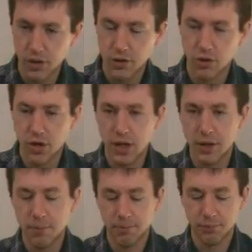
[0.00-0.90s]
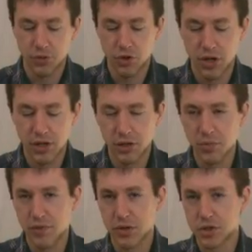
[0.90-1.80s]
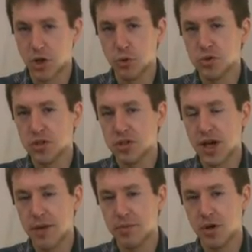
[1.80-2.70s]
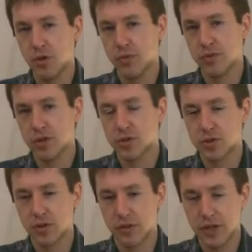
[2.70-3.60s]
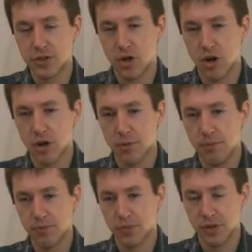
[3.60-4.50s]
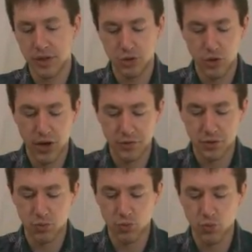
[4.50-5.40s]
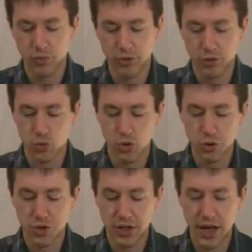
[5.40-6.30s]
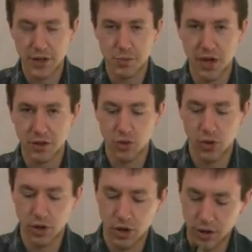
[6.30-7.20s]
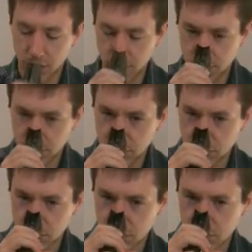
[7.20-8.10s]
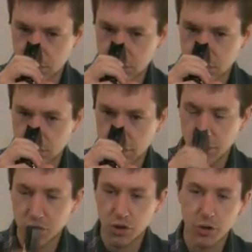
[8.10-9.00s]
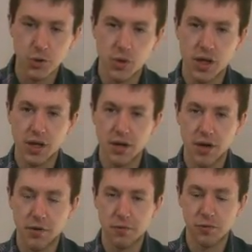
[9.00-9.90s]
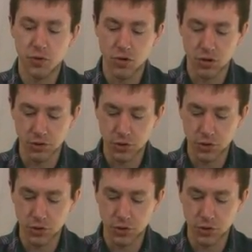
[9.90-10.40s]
You're getting a little bit of a toasted type note. These do have some. There's a roasting aspect going on here, but you're also getting a floral.